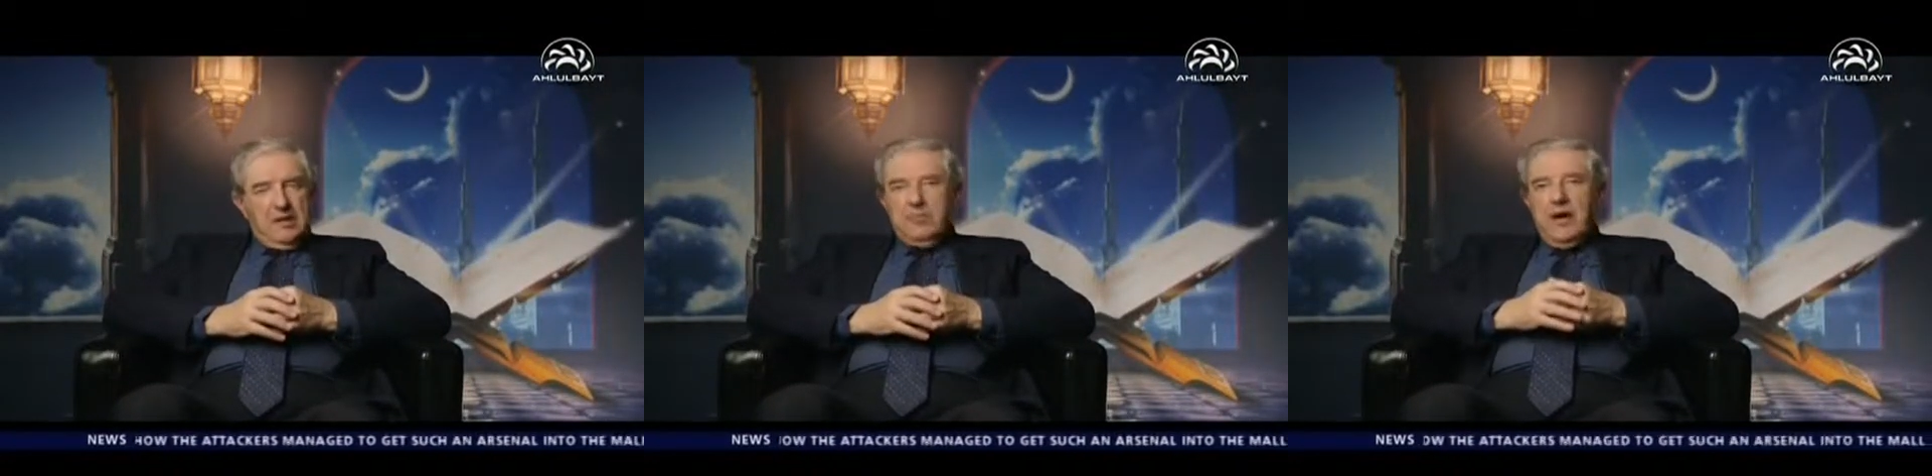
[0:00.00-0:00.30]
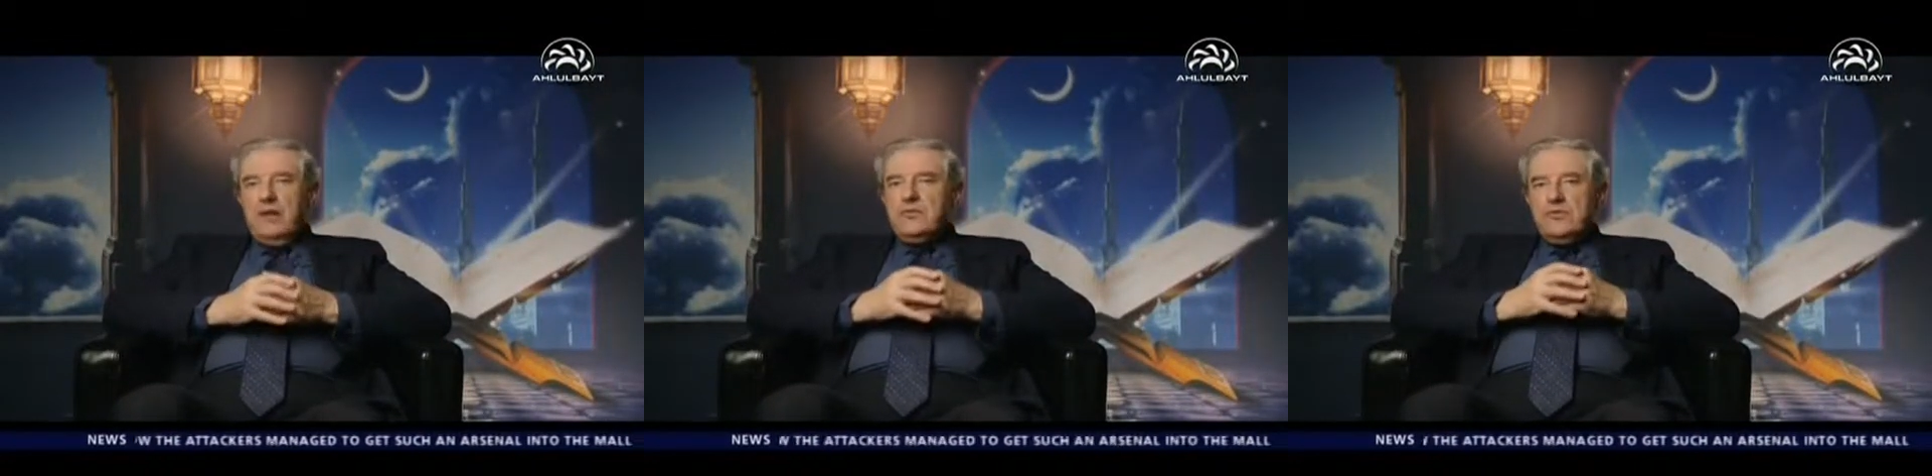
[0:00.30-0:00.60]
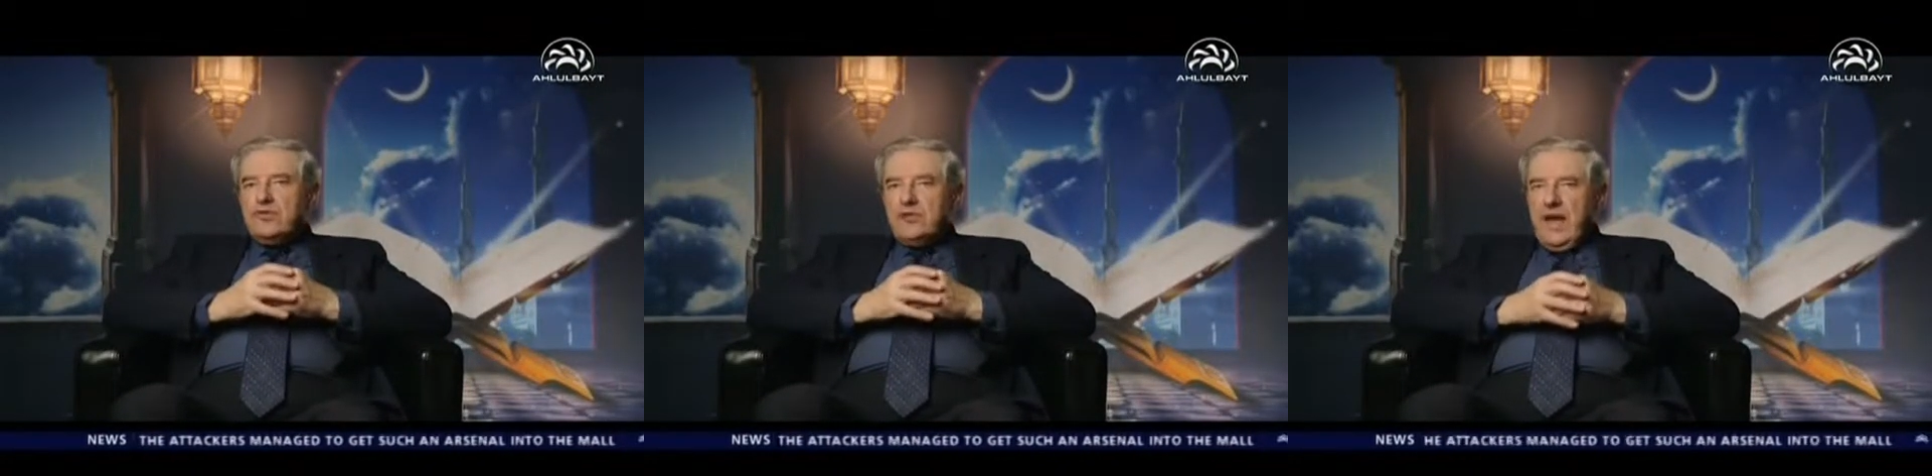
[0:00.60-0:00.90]

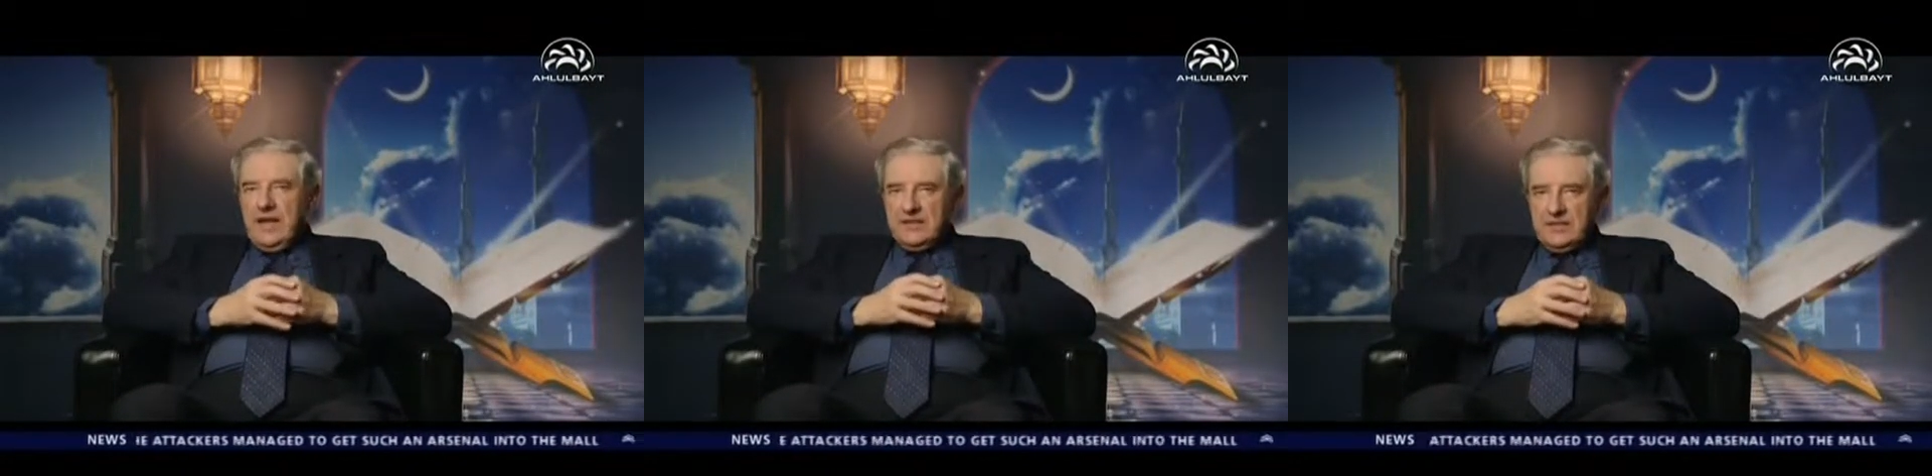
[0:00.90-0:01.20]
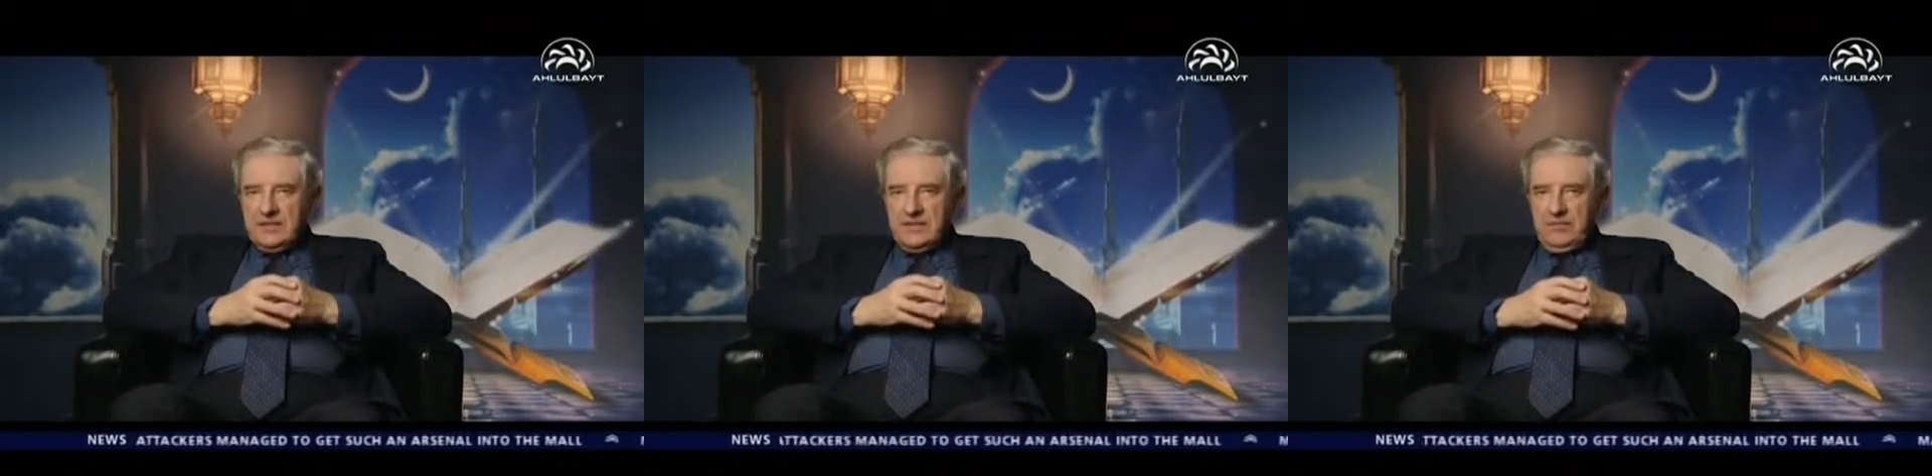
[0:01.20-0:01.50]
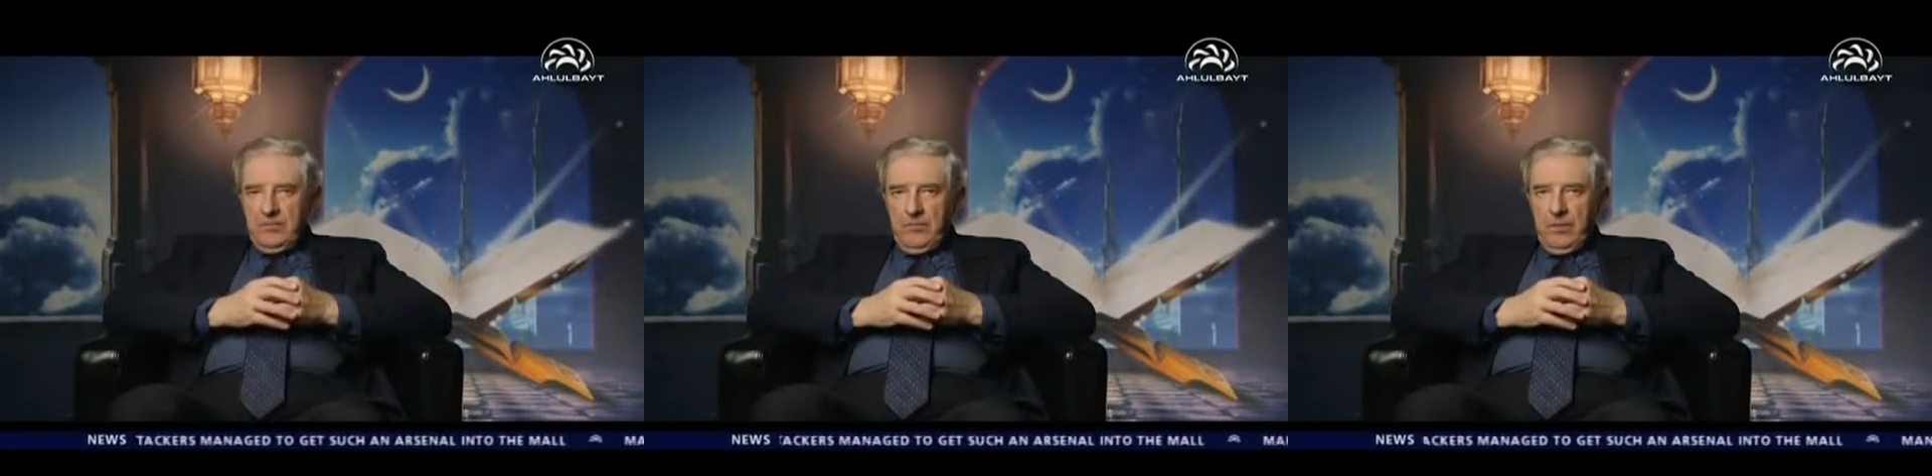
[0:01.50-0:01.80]
about dress,
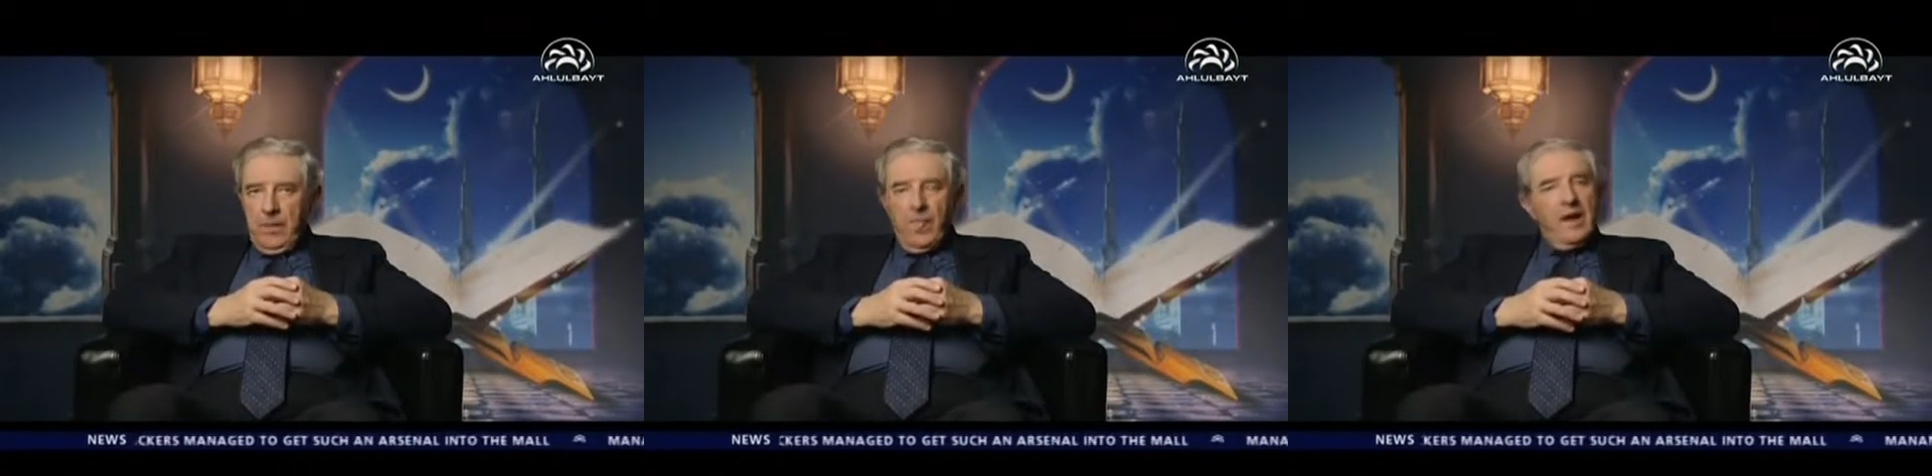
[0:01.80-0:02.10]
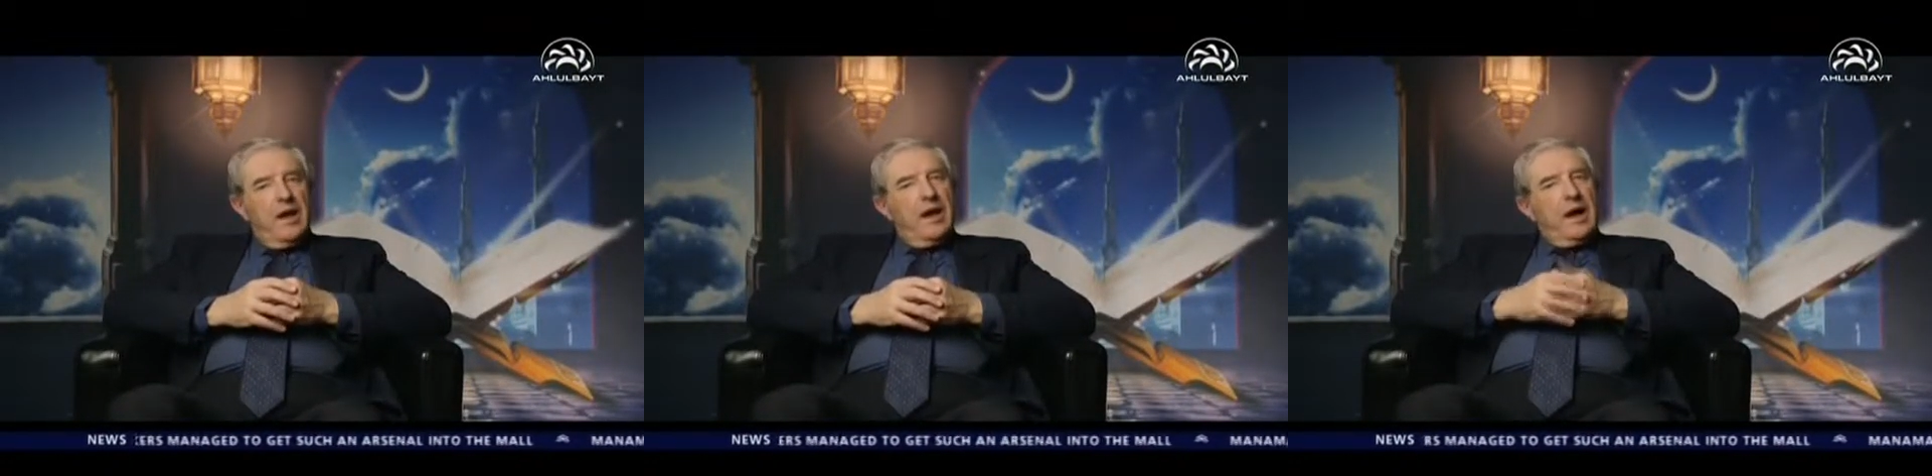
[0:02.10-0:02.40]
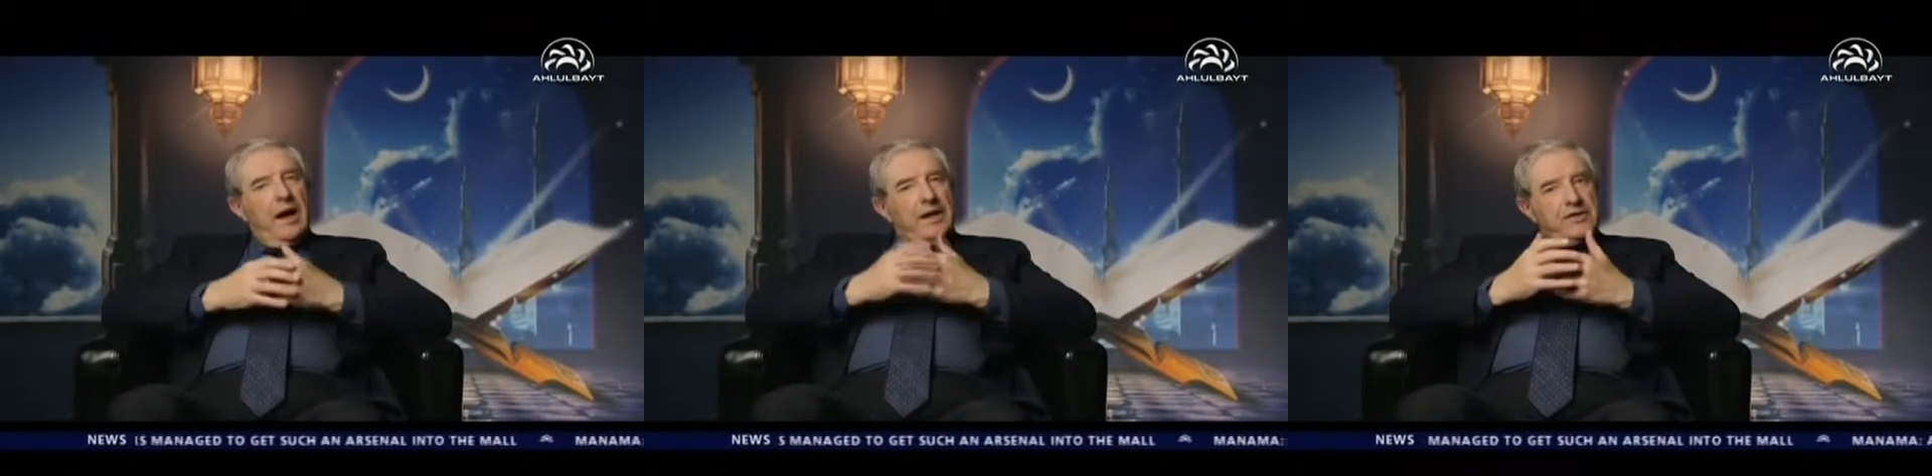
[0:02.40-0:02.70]

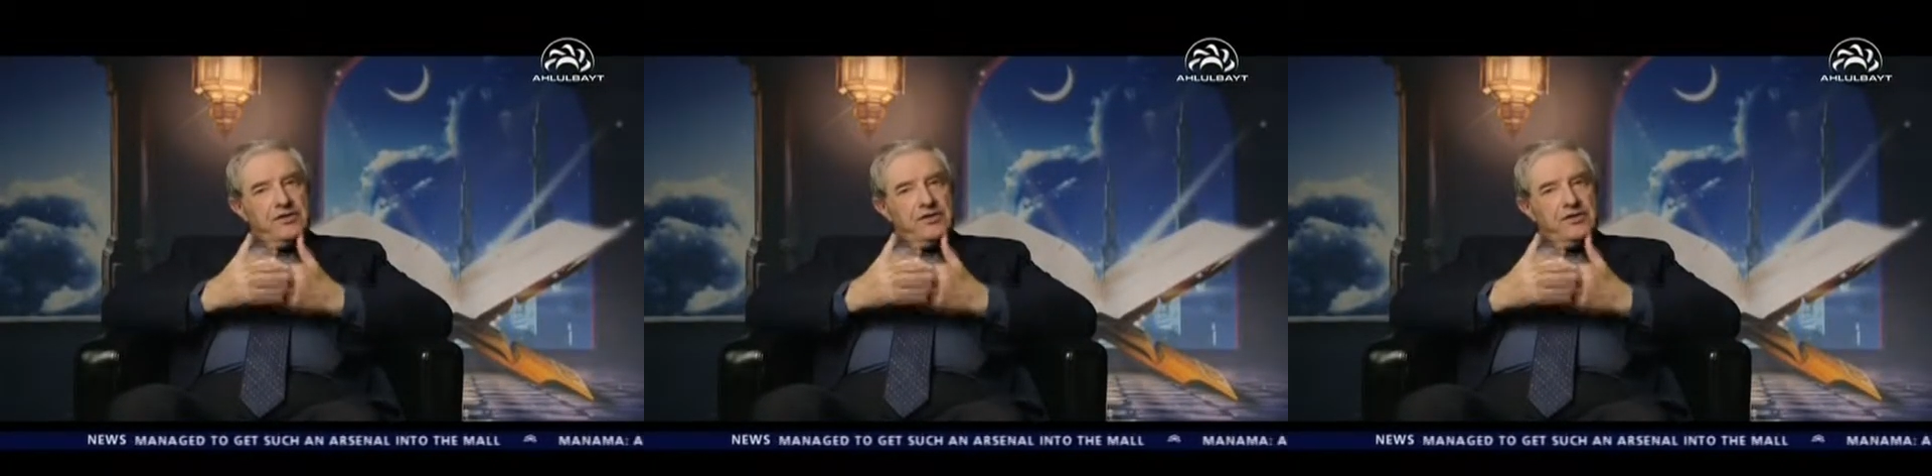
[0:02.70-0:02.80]
I